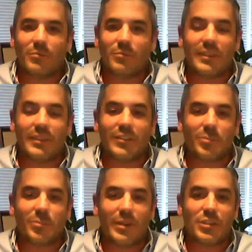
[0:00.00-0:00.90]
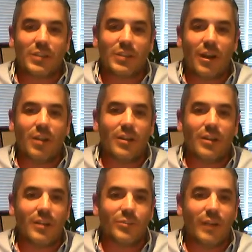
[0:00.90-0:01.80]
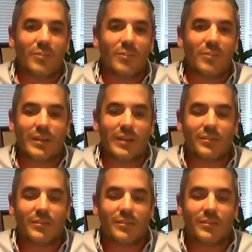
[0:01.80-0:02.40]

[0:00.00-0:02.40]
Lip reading: the inspiration that a Holocaust survivor brings,